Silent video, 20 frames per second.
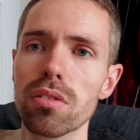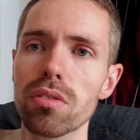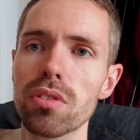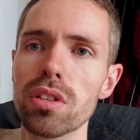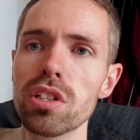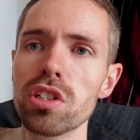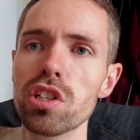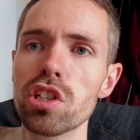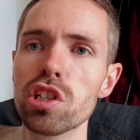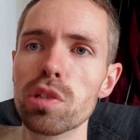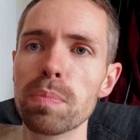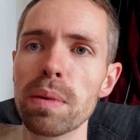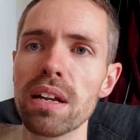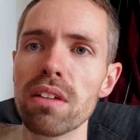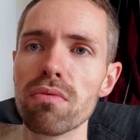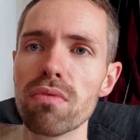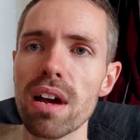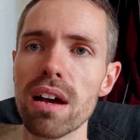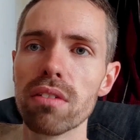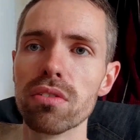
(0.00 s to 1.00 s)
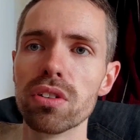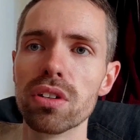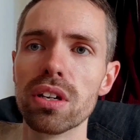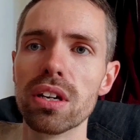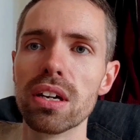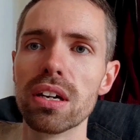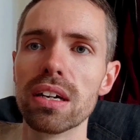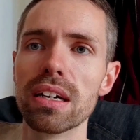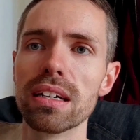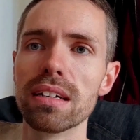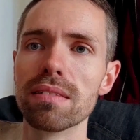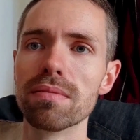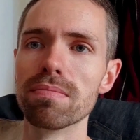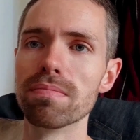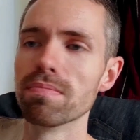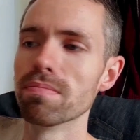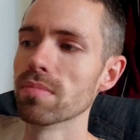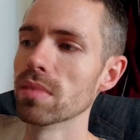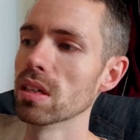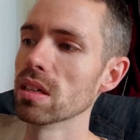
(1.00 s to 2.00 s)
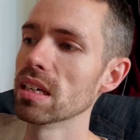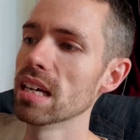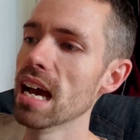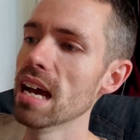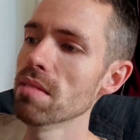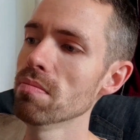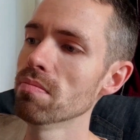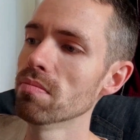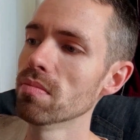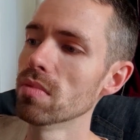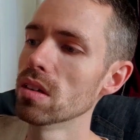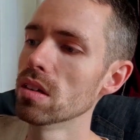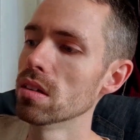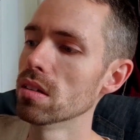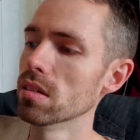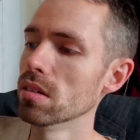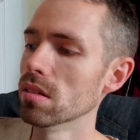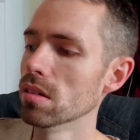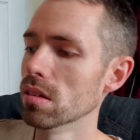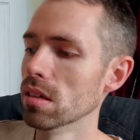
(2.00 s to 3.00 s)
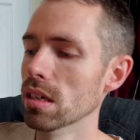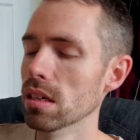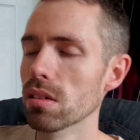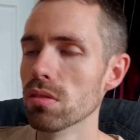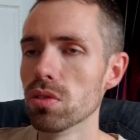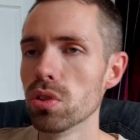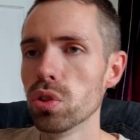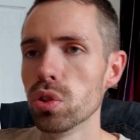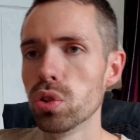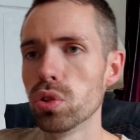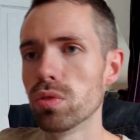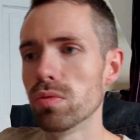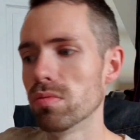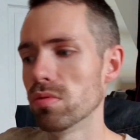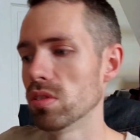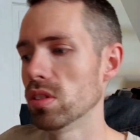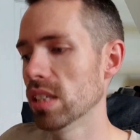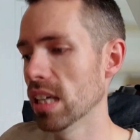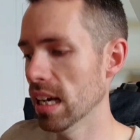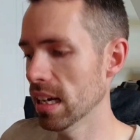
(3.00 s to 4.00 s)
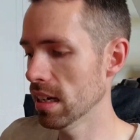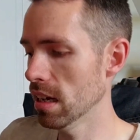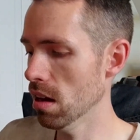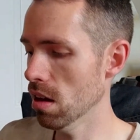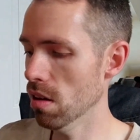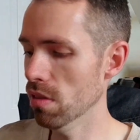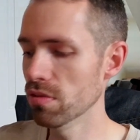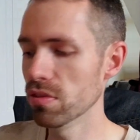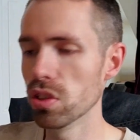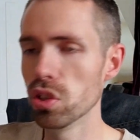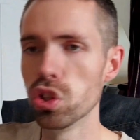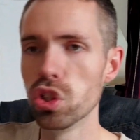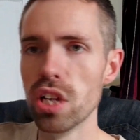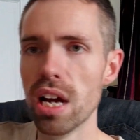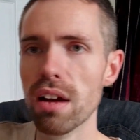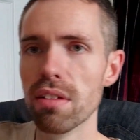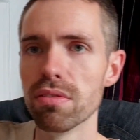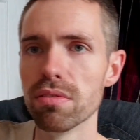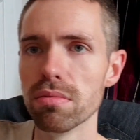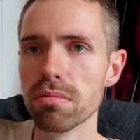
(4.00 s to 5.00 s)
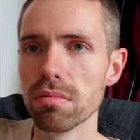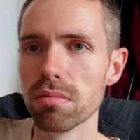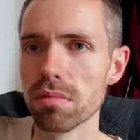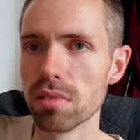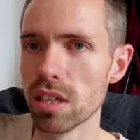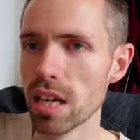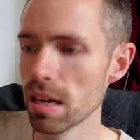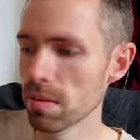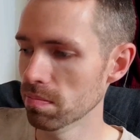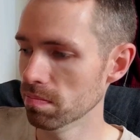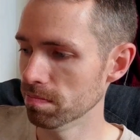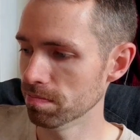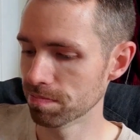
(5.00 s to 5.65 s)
this is spinning round. Okay? And I'll just take it off the shaft. Okay?